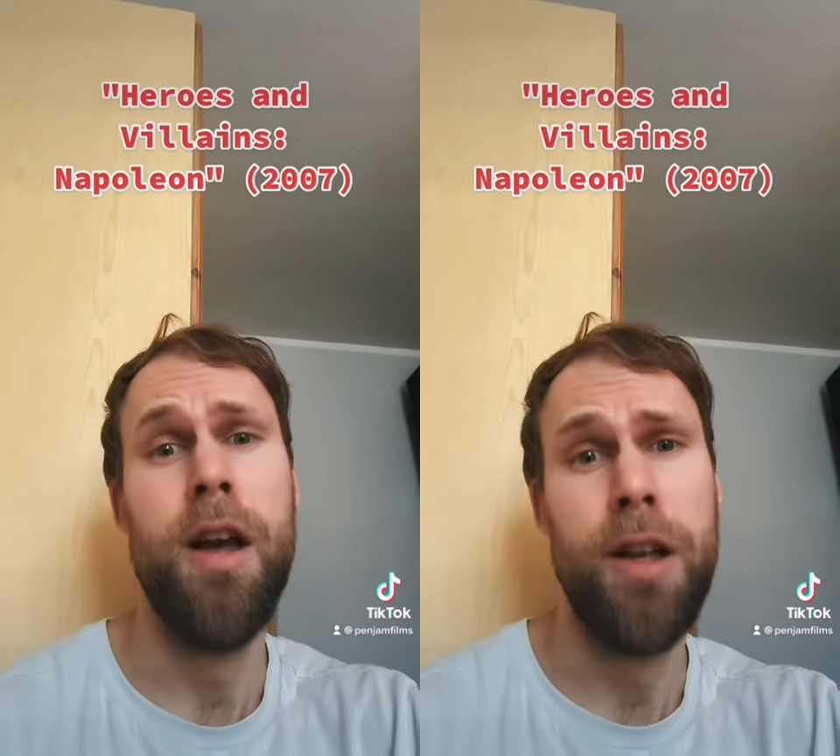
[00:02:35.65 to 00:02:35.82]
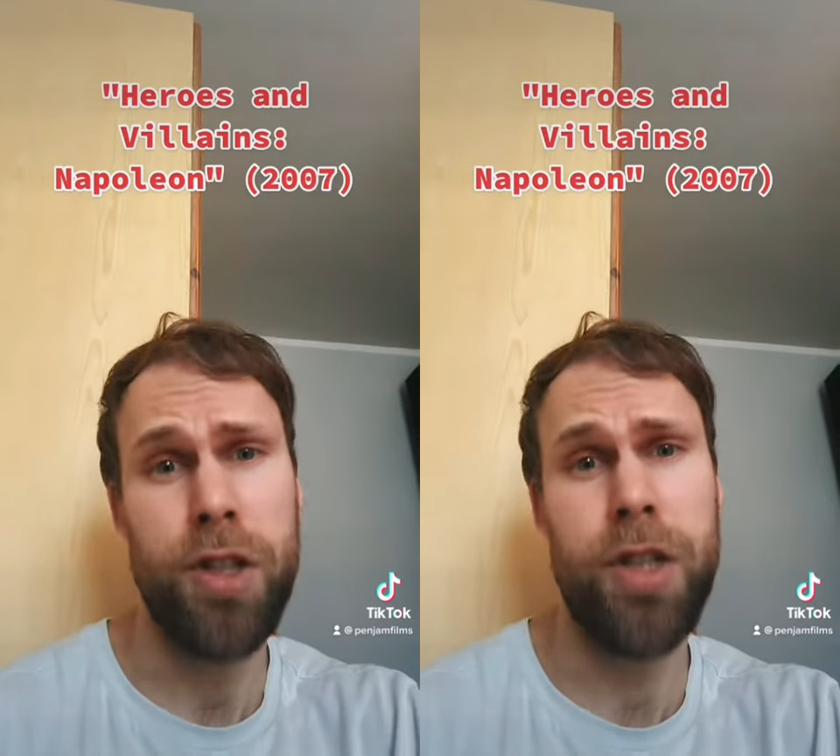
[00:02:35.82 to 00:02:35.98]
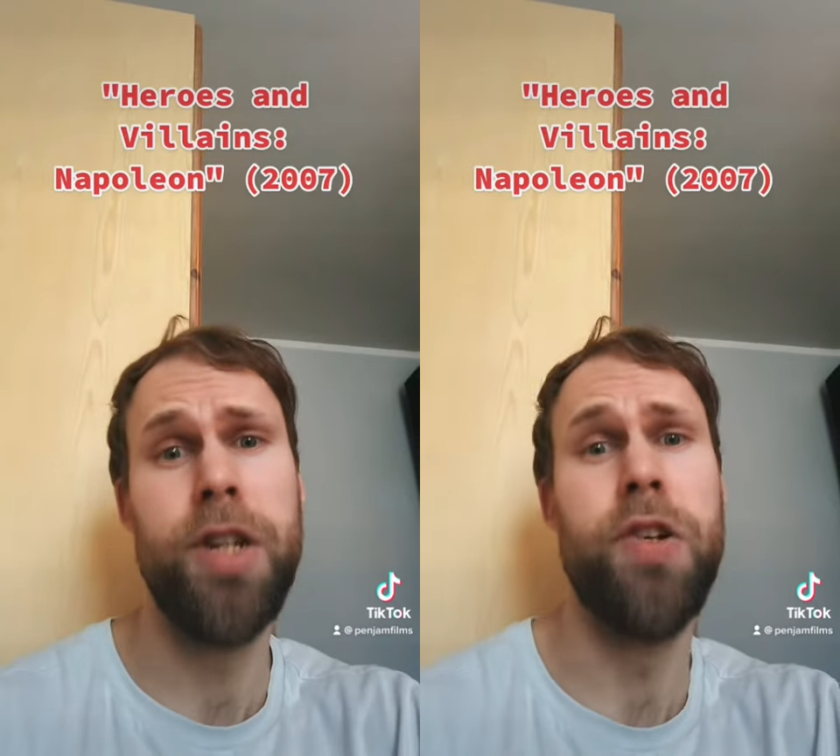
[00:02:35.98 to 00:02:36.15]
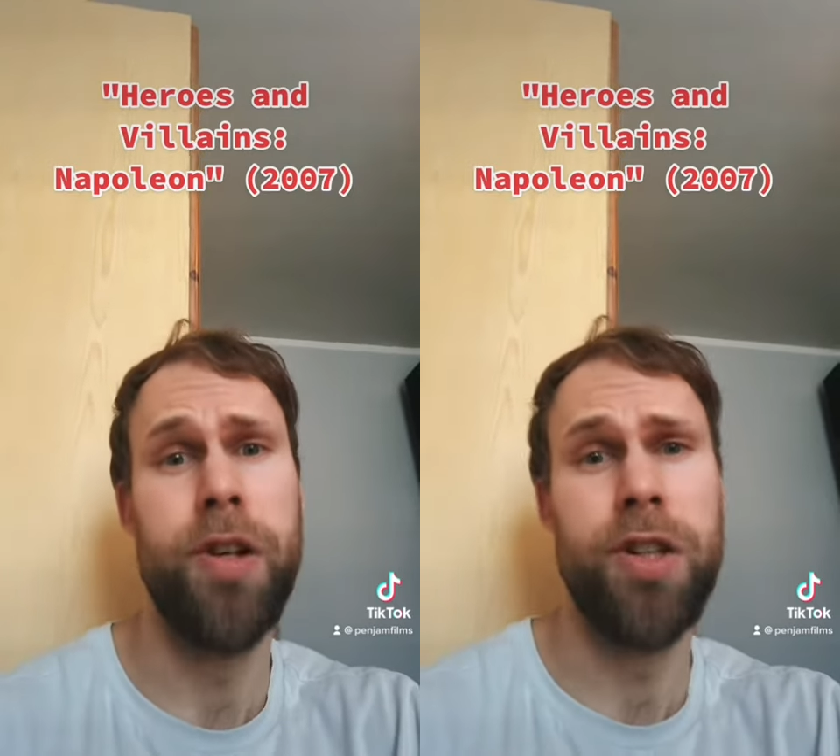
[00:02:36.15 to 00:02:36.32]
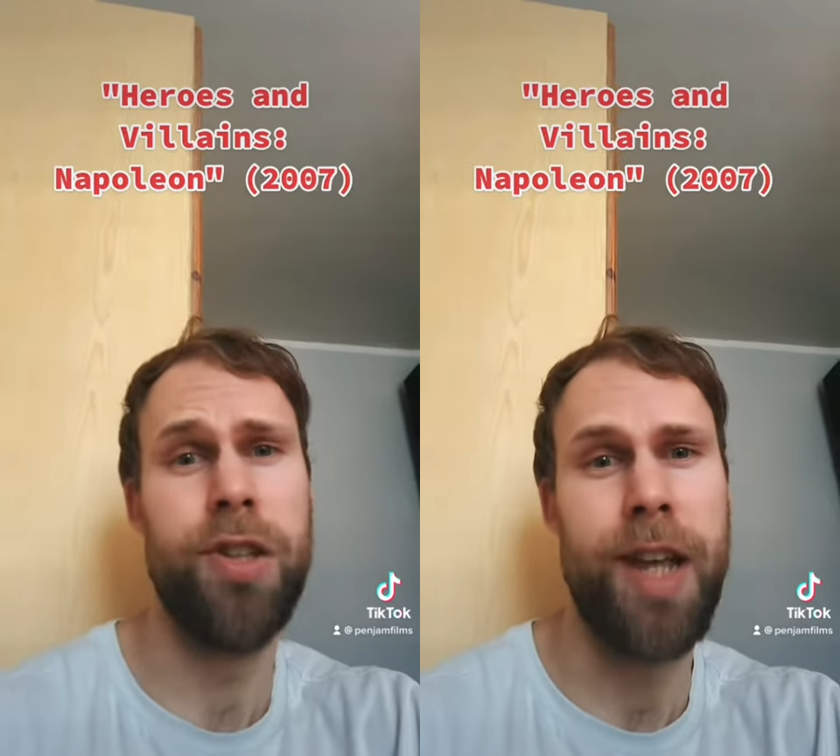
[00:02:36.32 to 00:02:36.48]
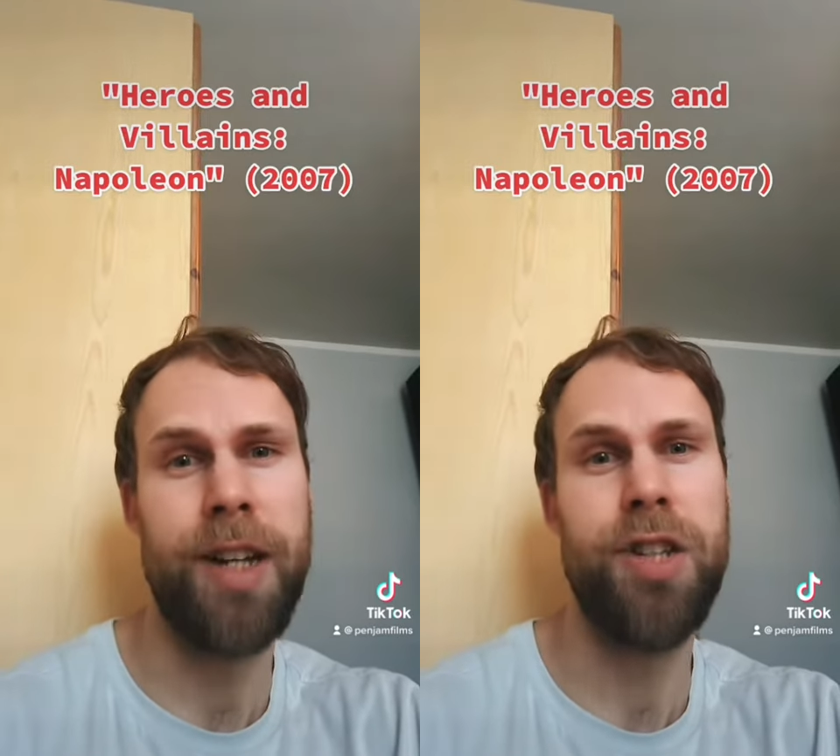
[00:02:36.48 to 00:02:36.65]

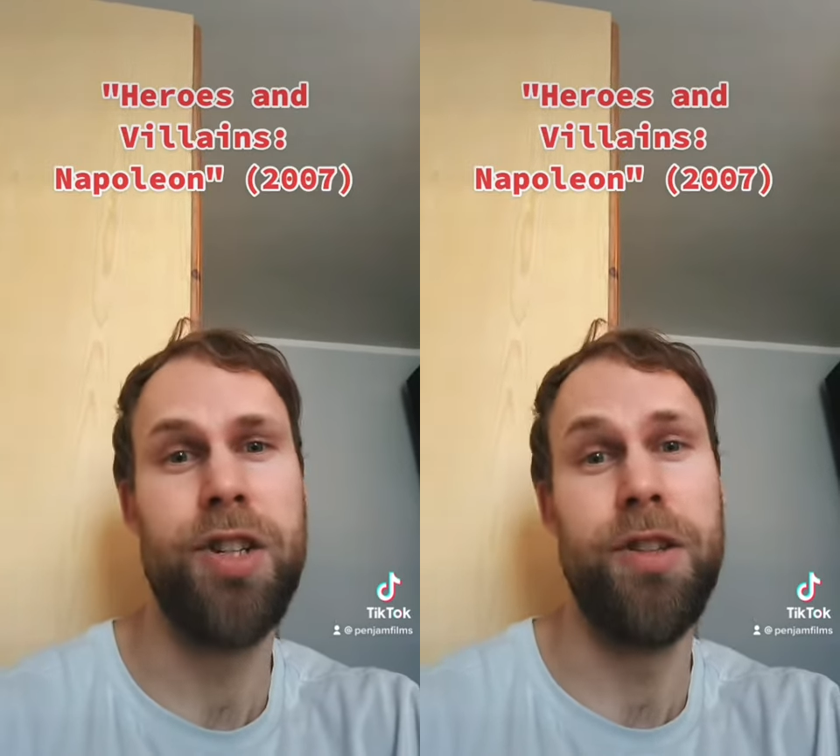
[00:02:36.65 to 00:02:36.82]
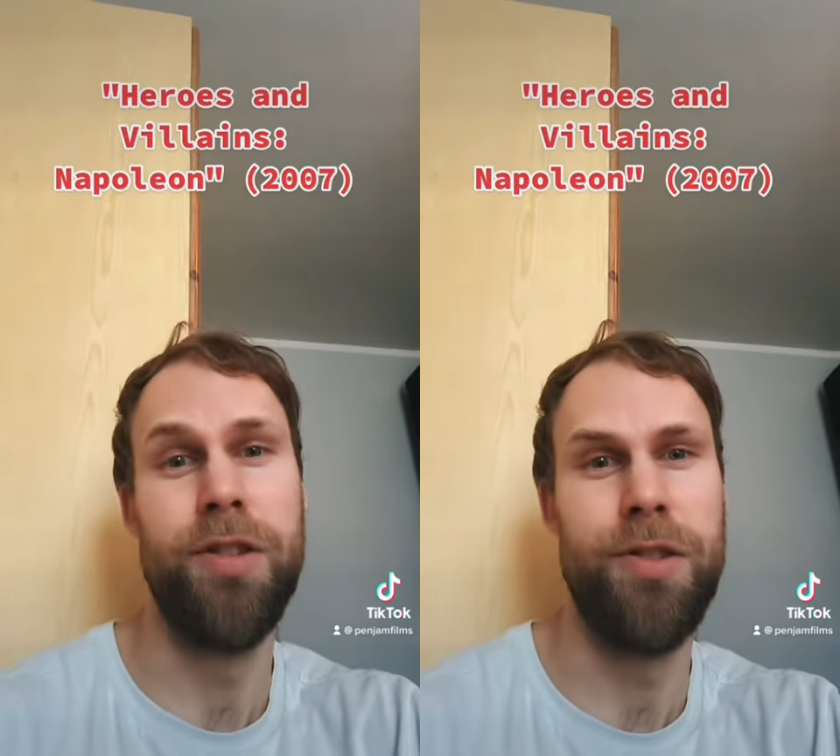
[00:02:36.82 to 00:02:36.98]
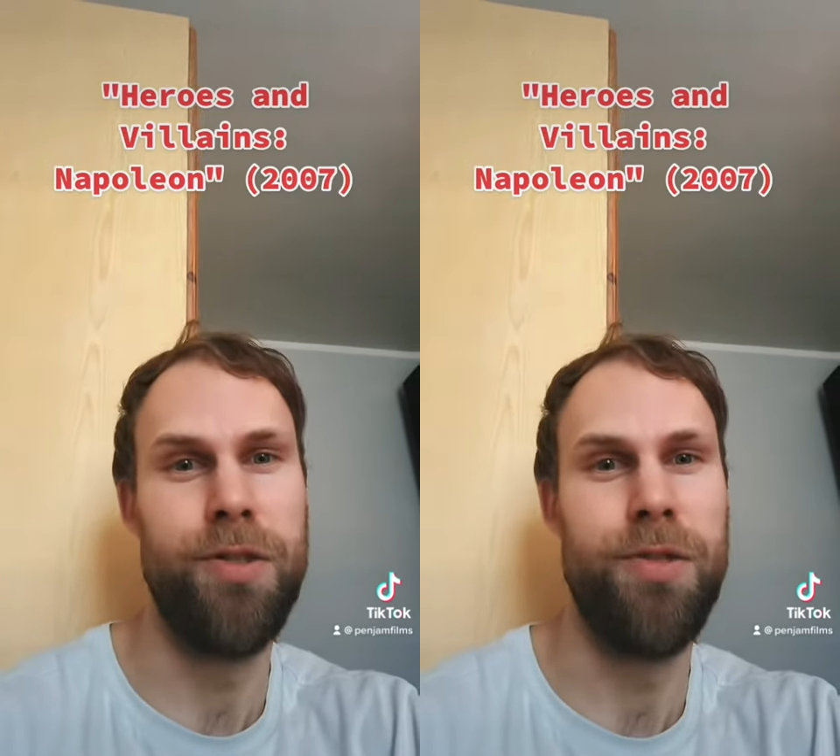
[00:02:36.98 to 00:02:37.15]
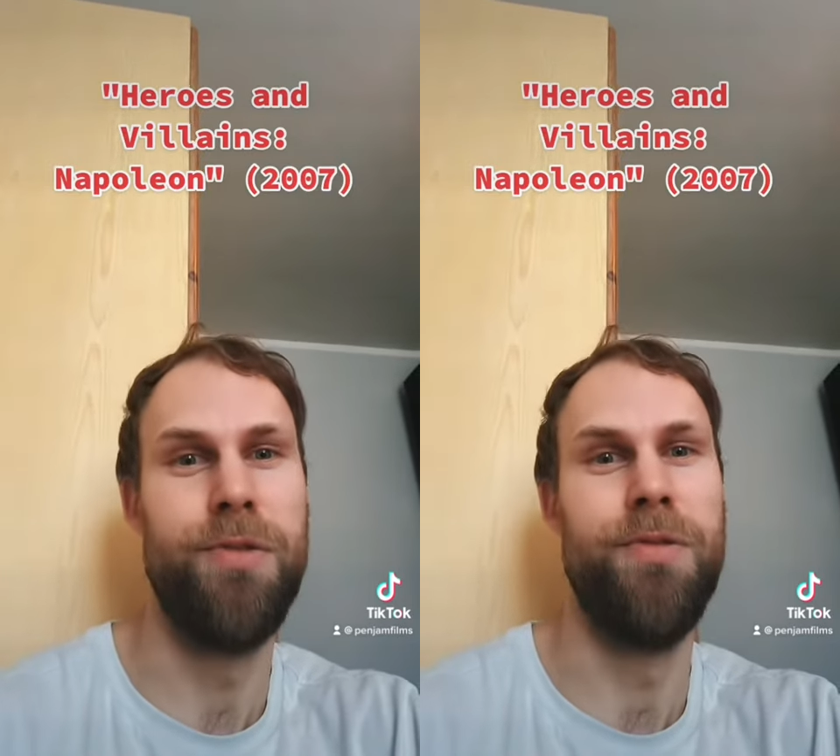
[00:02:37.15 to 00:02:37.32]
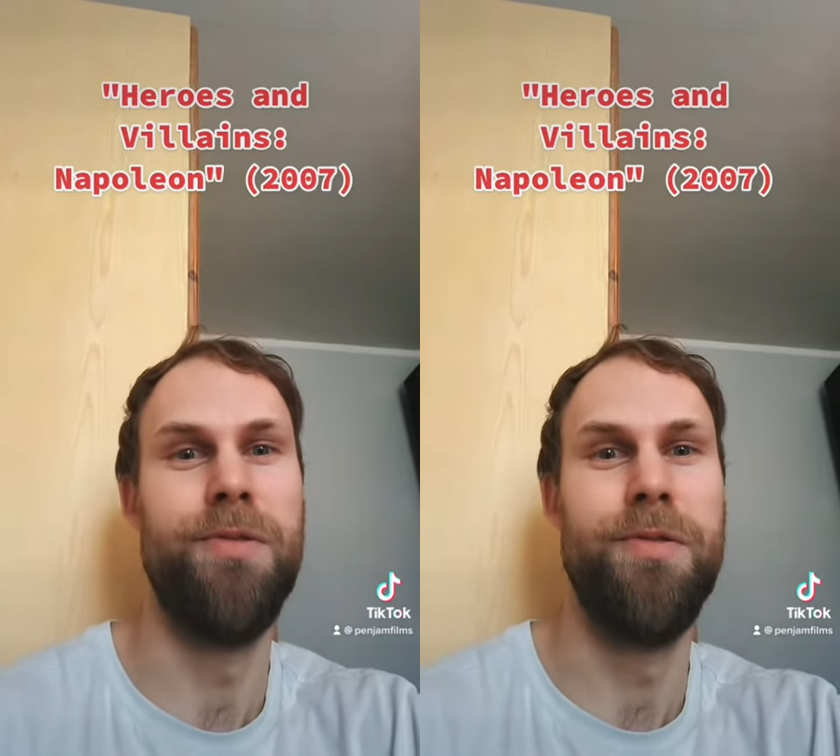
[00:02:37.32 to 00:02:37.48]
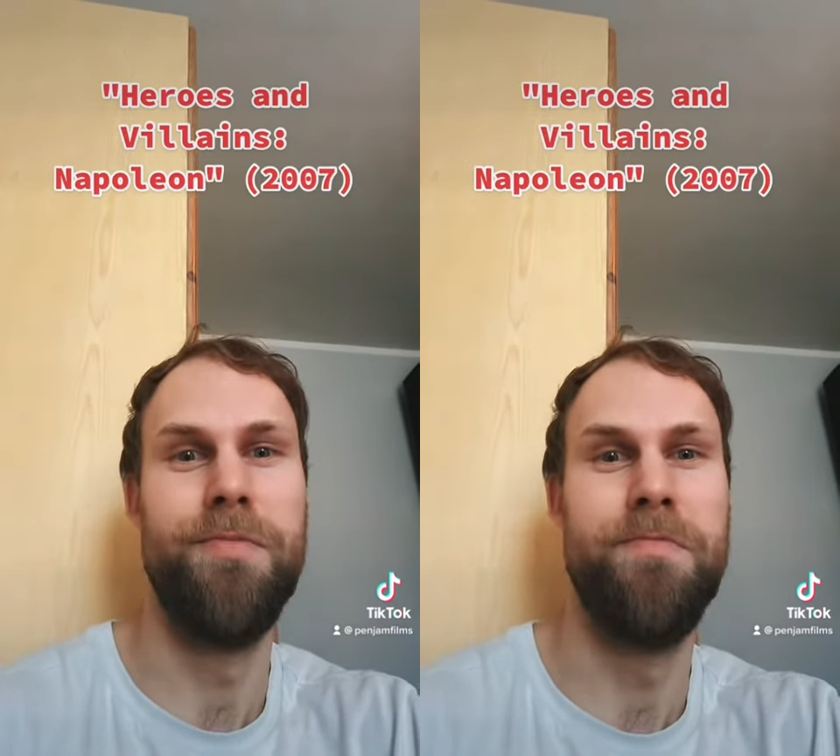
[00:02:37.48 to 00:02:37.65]
serious action
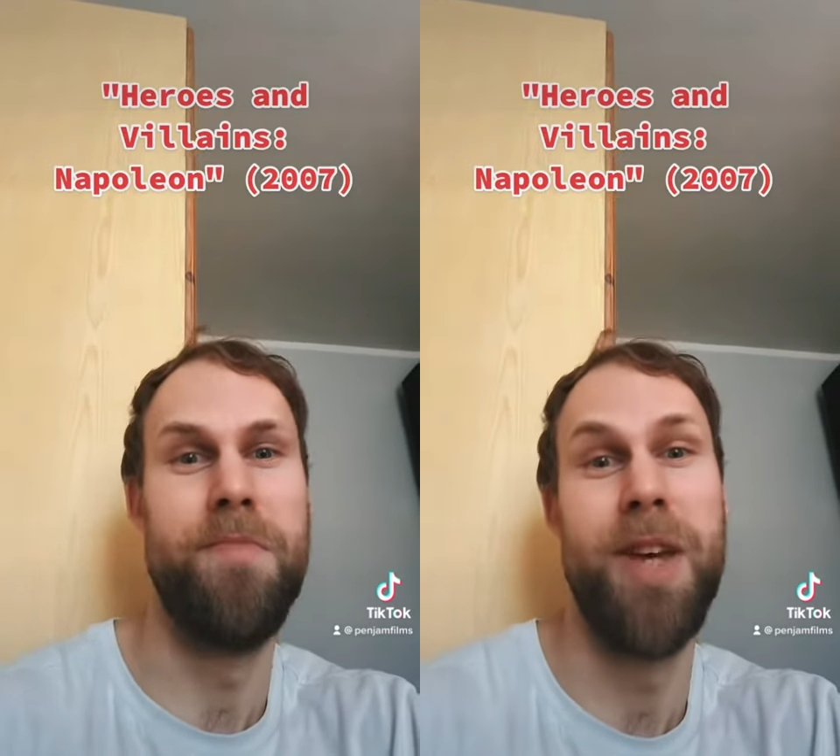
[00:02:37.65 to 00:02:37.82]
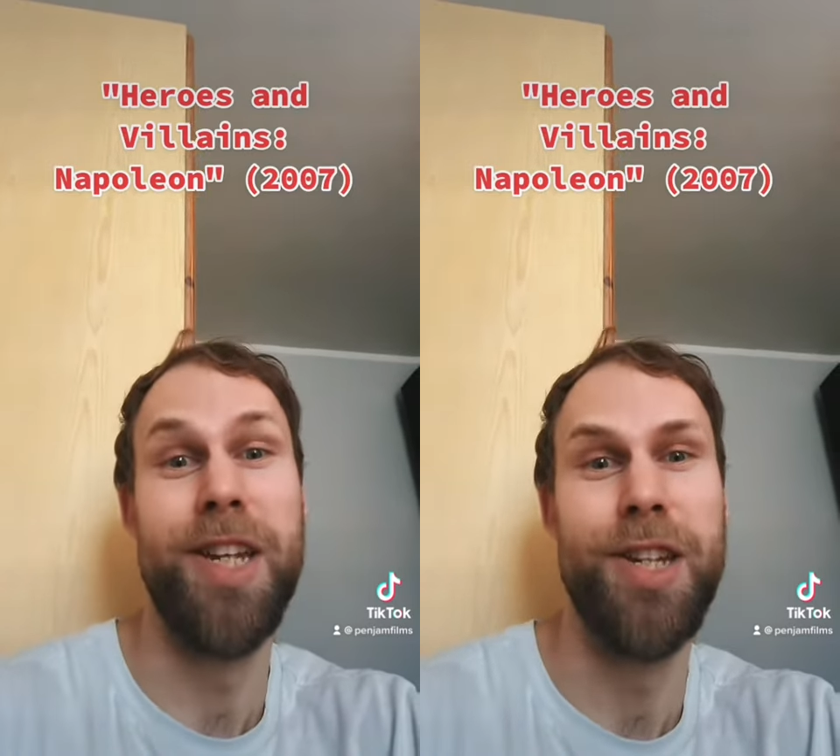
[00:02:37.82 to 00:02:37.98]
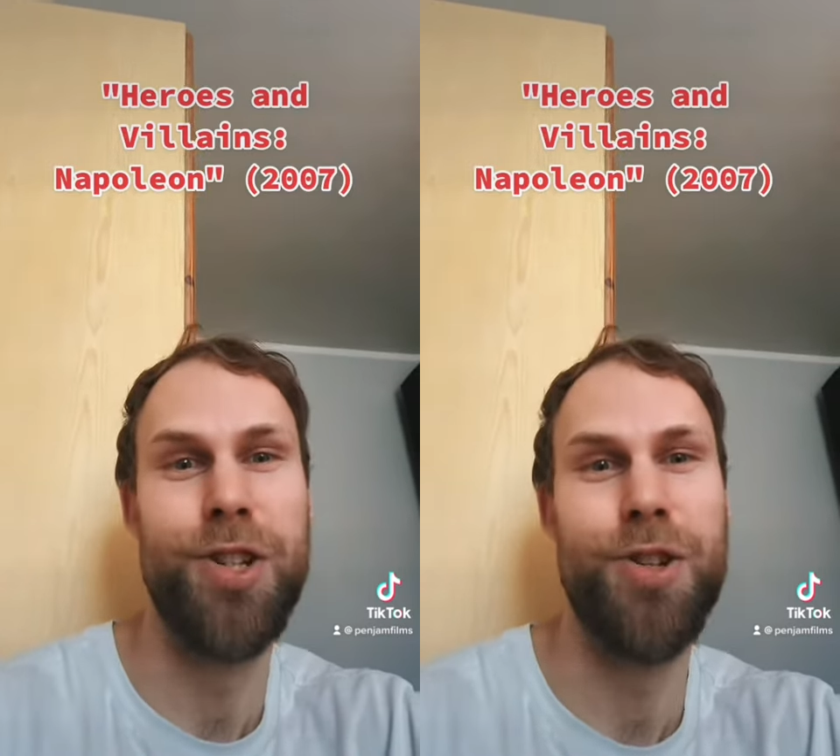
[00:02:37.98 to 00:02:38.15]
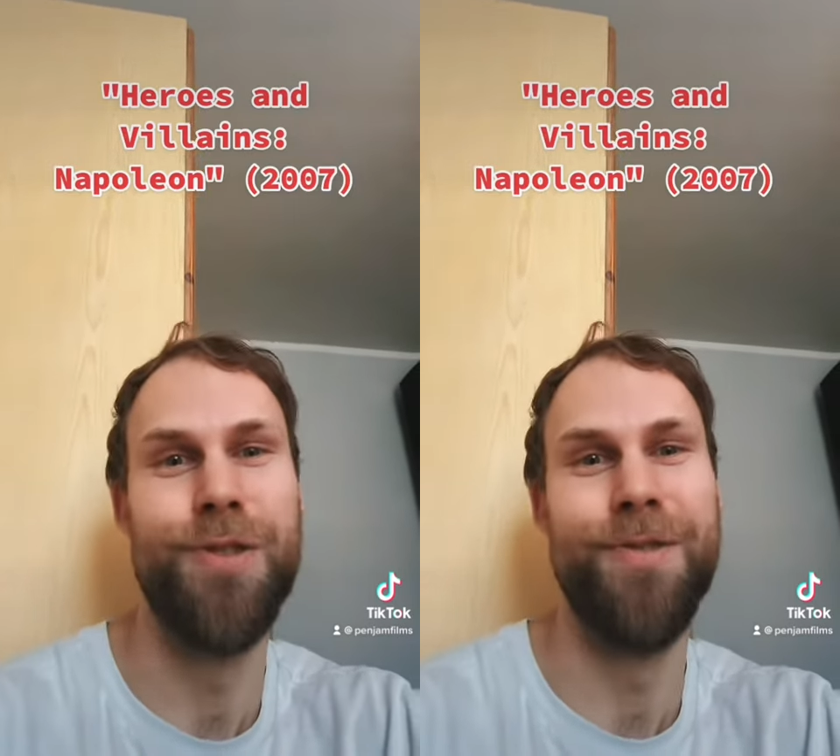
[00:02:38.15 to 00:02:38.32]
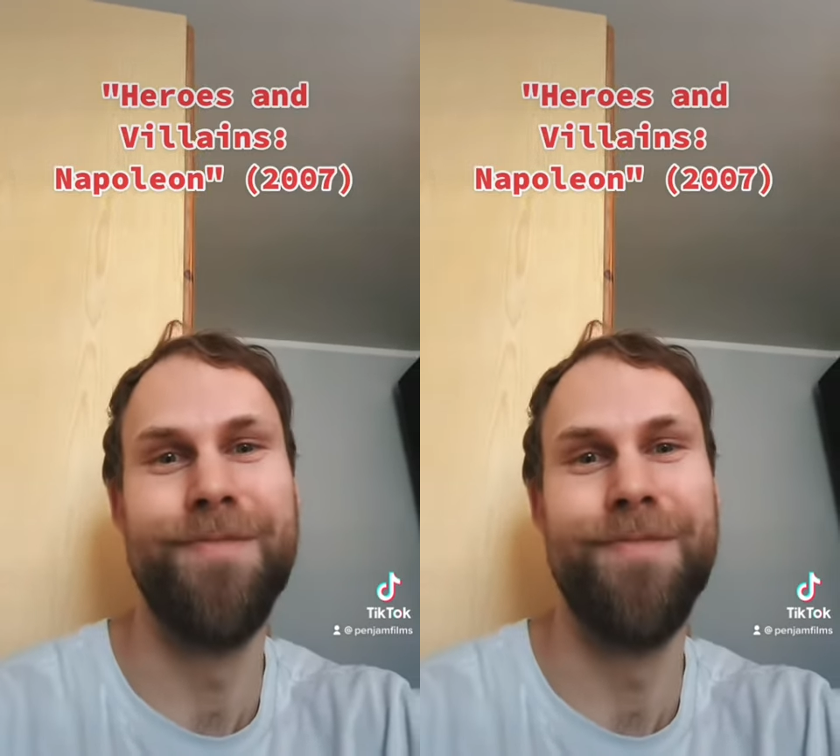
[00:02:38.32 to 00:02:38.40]
to make it true.